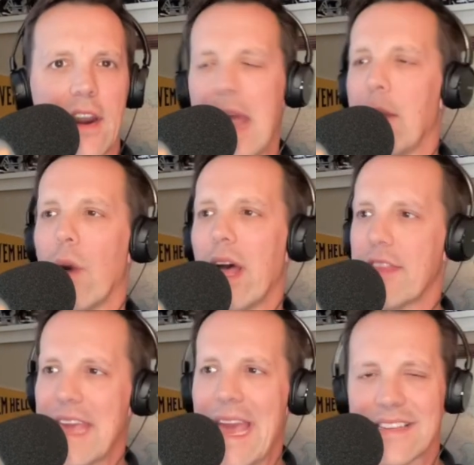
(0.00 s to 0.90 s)
And well,
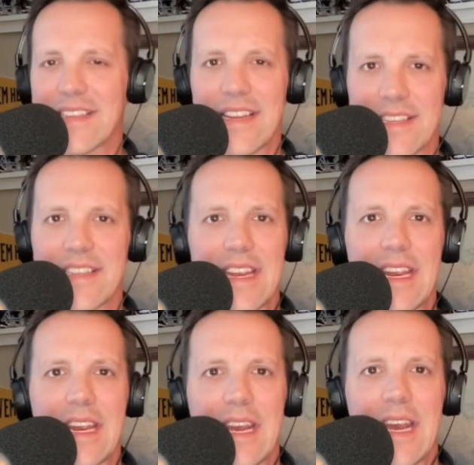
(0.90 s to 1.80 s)
the
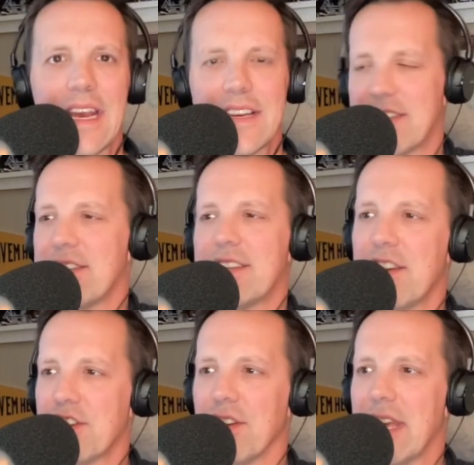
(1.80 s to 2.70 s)
SEC is
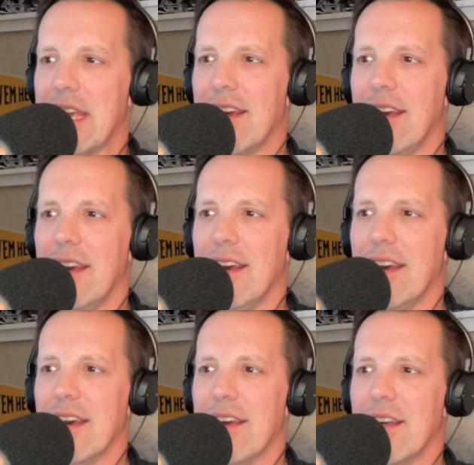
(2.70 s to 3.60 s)
essentially
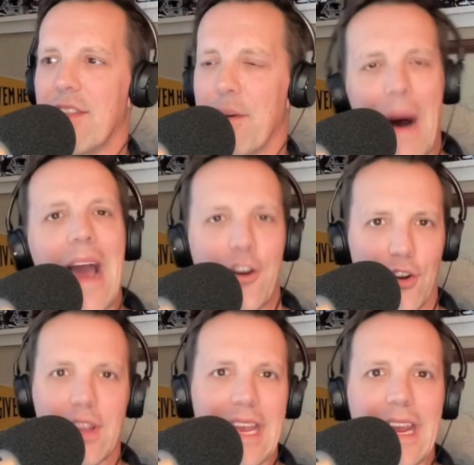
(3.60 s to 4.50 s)
the
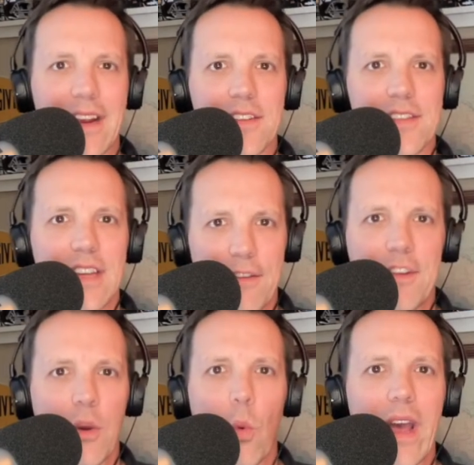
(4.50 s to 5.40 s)
minor leagues, if
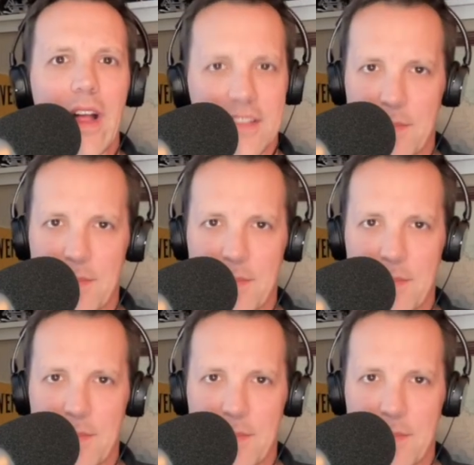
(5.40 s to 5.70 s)
you will.